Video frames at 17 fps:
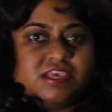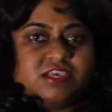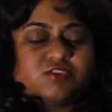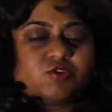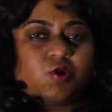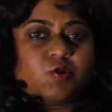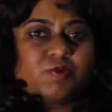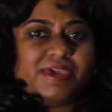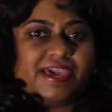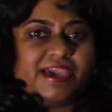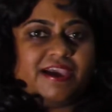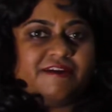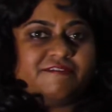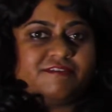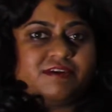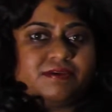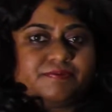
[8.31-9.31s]
So we
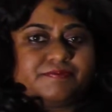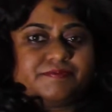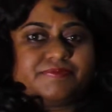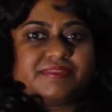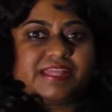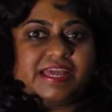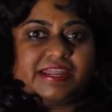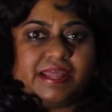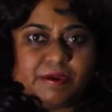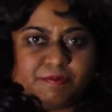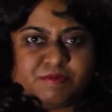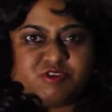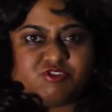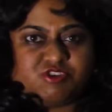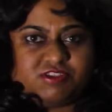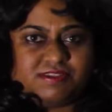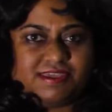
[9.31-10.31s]
have an
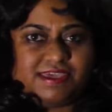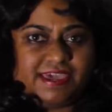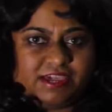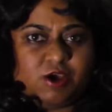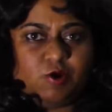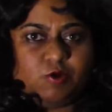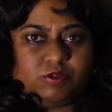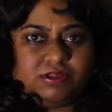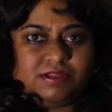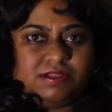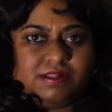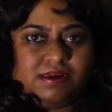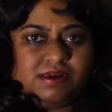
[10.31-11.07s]
ambition, a goal.